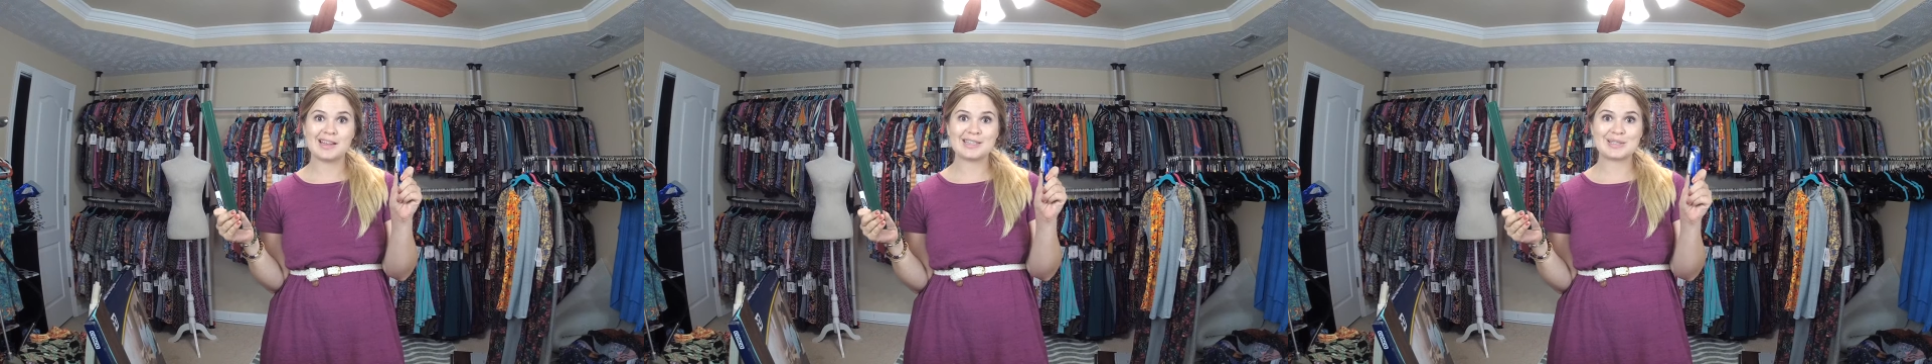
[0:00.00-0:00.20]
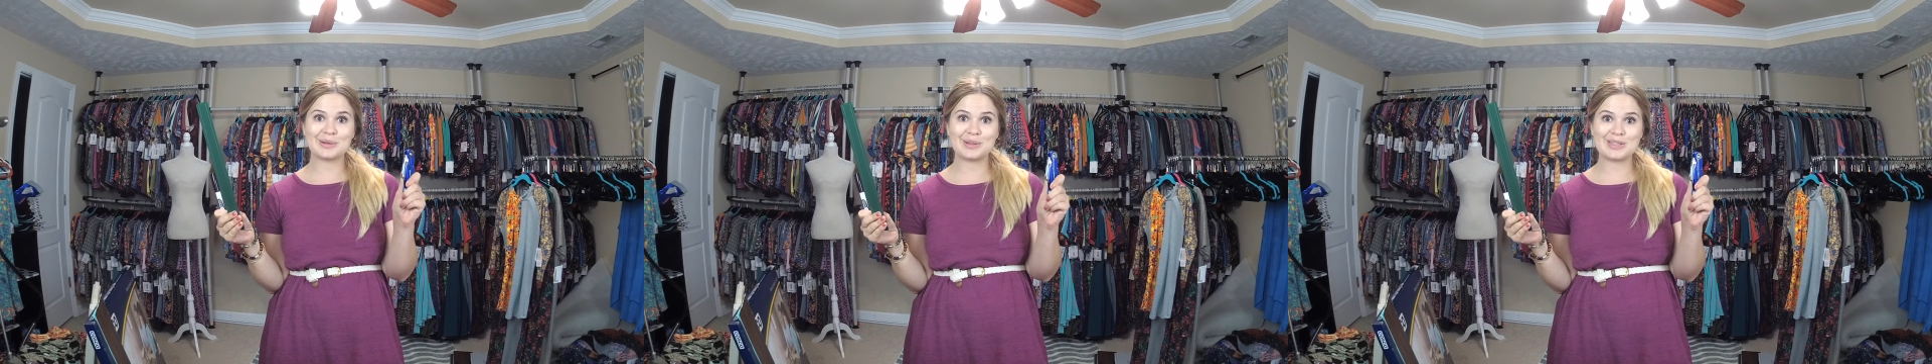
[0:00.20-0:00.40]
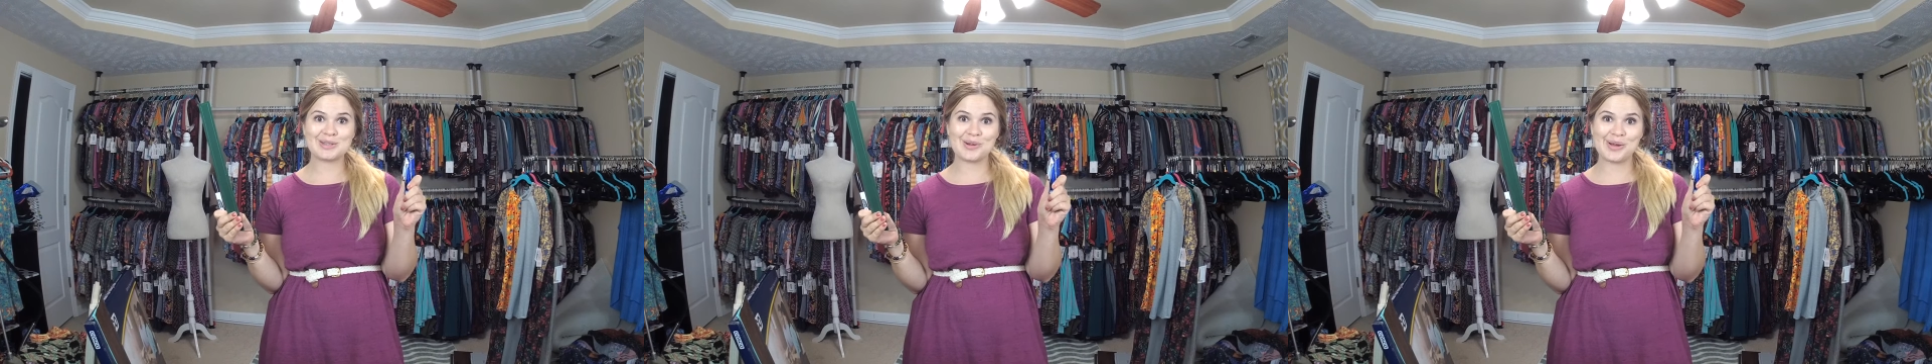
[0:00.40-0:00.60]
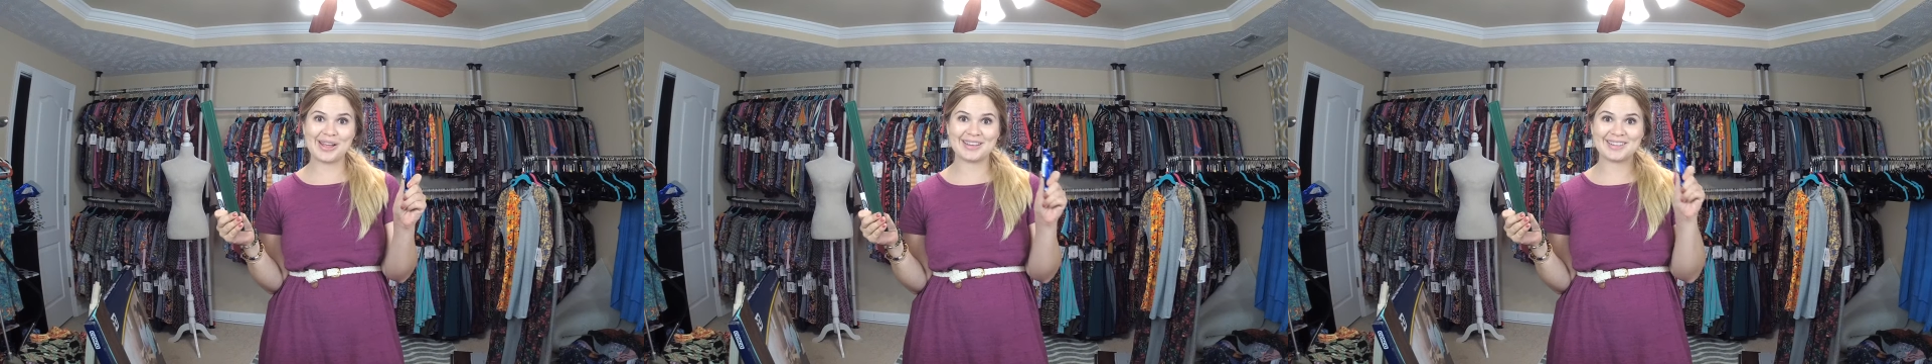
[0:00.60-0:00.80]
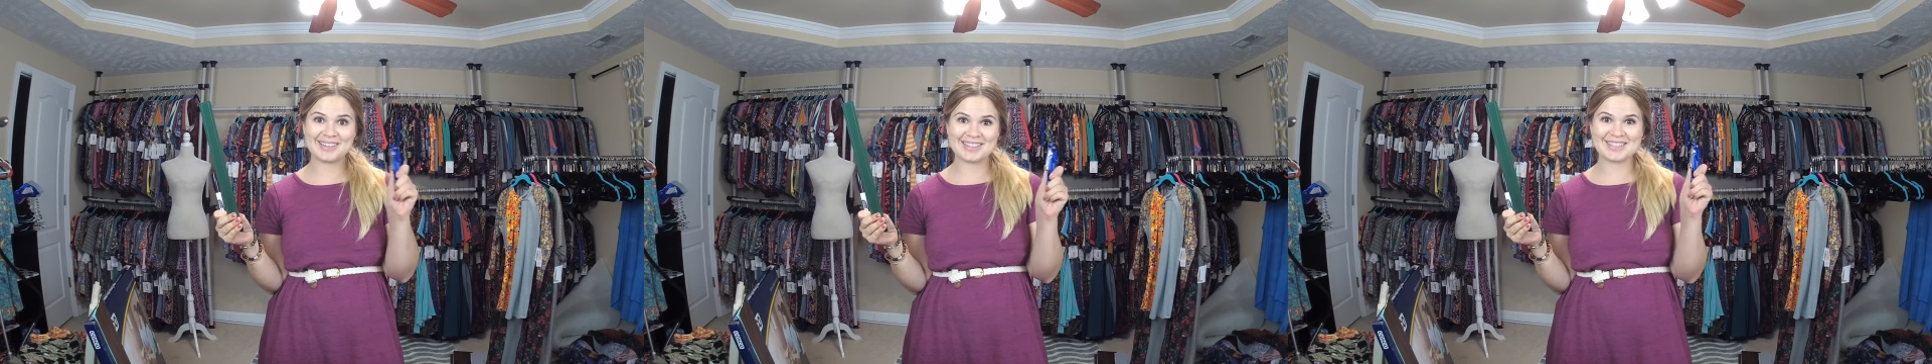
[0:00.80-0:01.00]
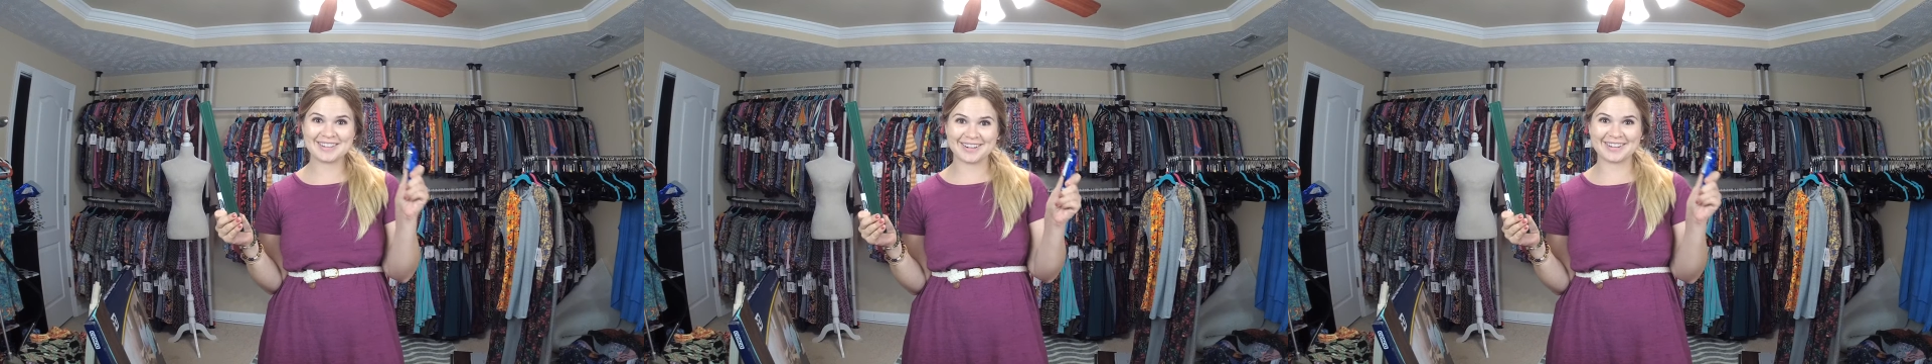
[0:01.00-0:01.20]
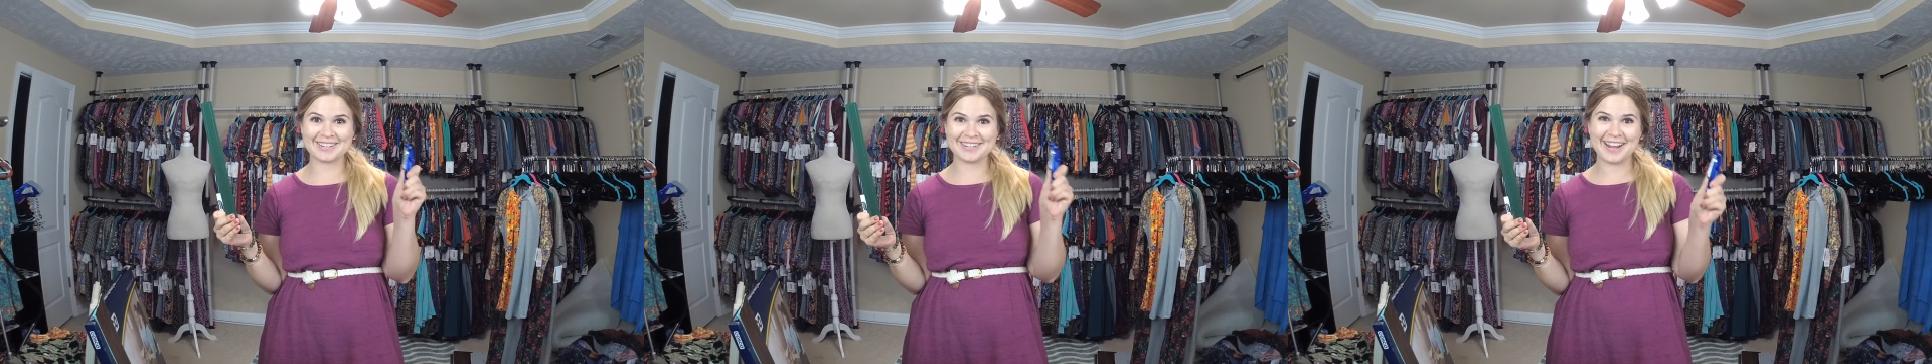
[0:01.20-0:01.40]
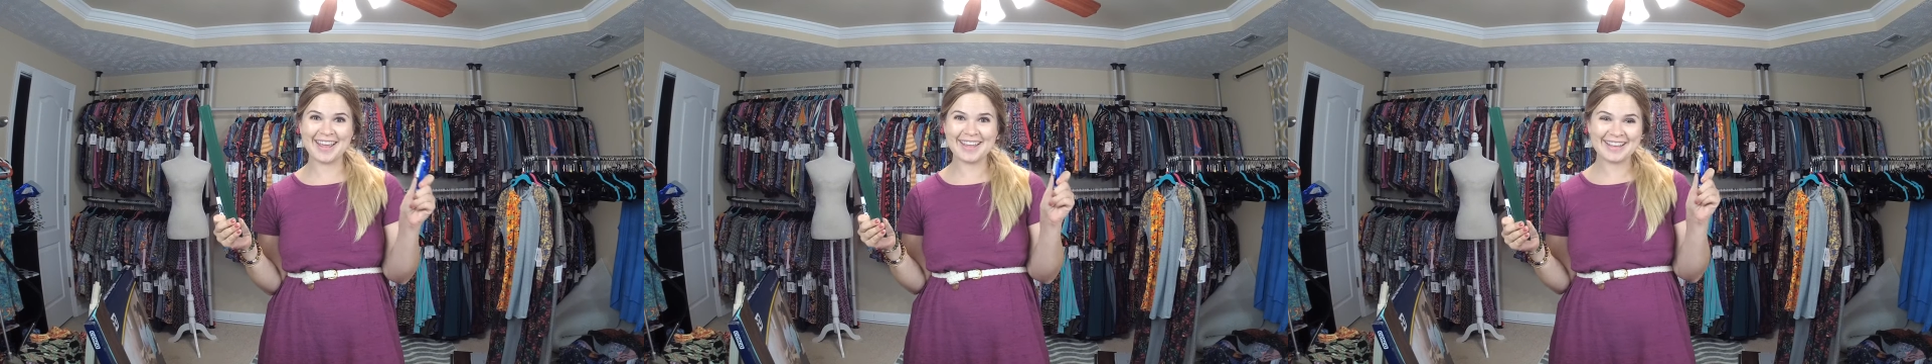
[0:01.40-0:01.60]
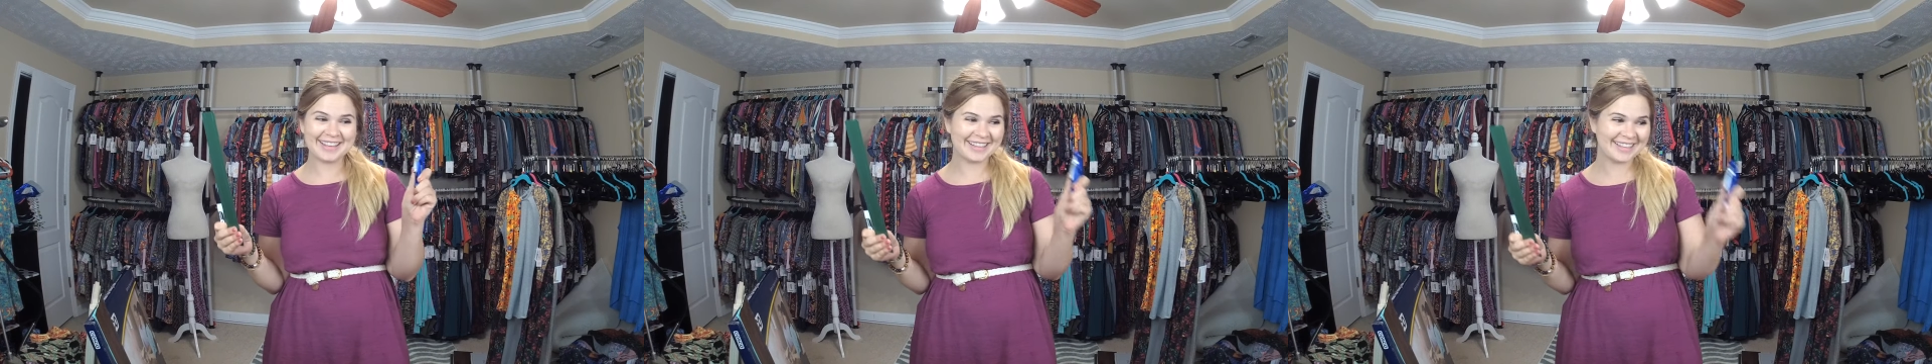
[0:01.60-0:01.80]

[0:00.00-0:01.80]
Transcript: So let's go ahead and get started, okay?